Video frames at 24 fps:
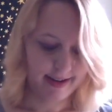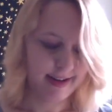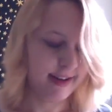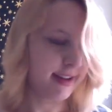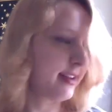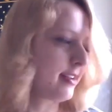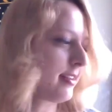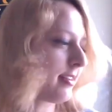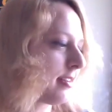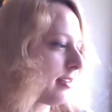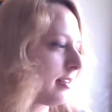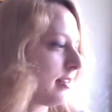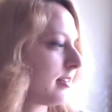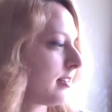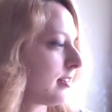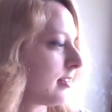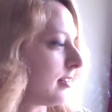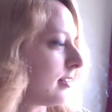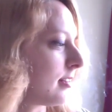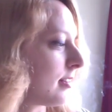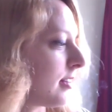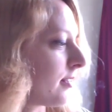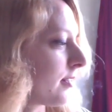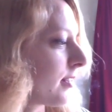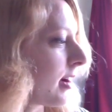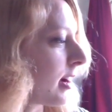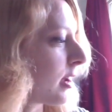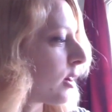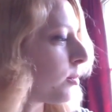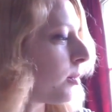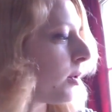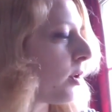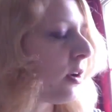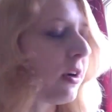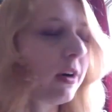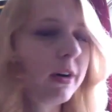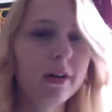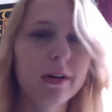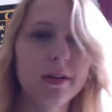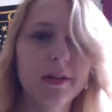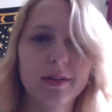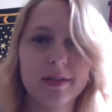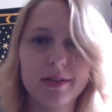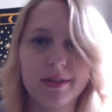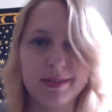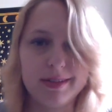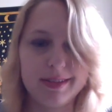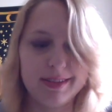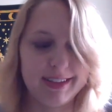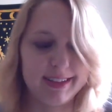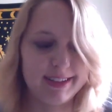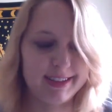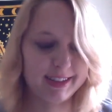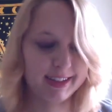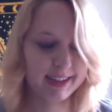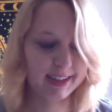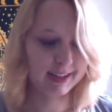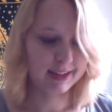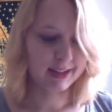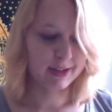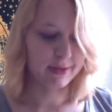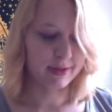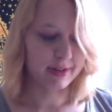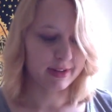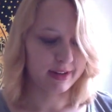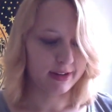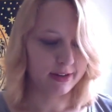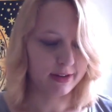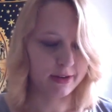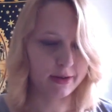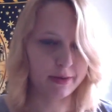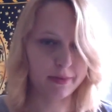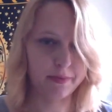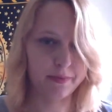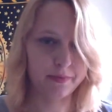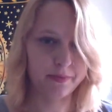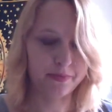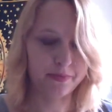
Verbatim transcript: And since I've got them all, let's get going here.